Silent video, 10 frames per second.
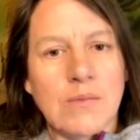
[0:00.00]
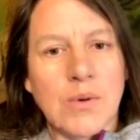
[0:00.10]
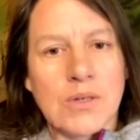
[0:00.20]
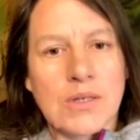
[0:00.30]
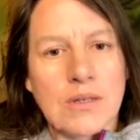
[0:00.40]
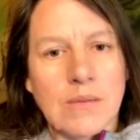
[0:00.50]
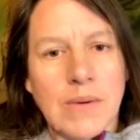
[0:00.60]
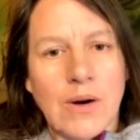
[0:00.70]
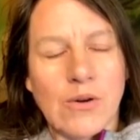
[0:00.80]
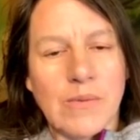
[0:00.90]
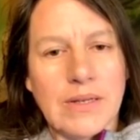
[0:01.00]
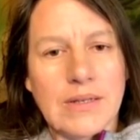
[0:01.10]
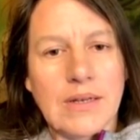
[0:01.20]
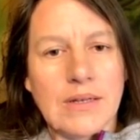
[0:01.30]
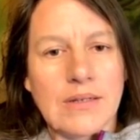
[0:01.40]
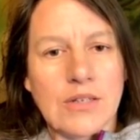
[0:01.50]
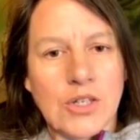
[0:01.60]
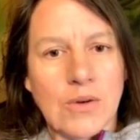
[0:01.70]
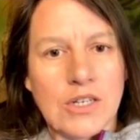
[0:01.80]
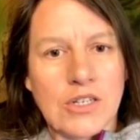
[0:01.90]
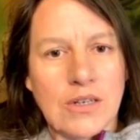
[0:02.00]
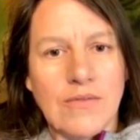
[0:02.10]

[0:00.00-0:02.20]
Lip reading: and personal empowerment in a situation,